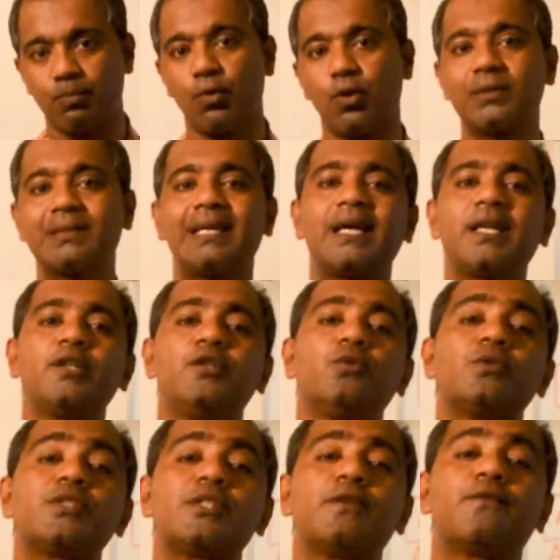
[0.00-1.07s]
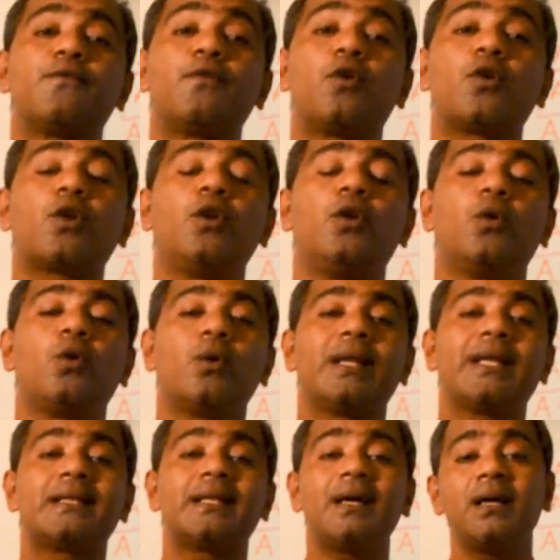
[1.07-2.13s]
both are using for
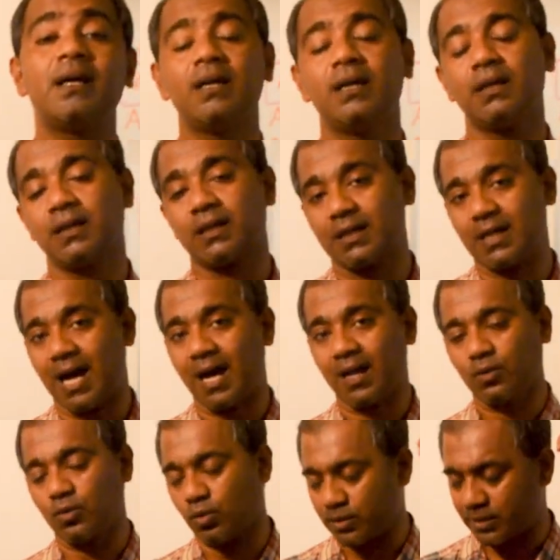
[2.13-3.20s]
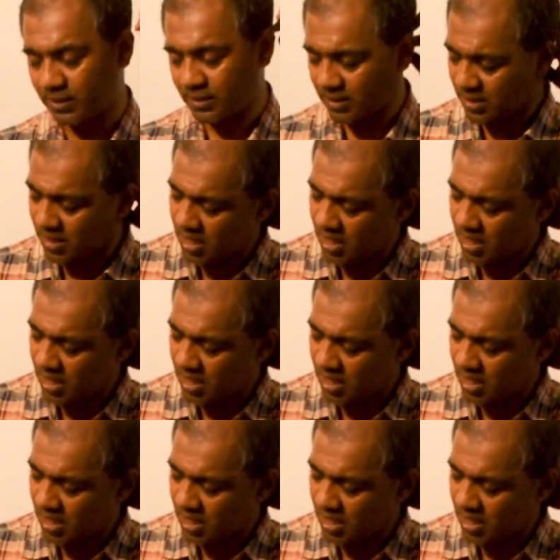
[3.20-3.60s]
loading the cargoes.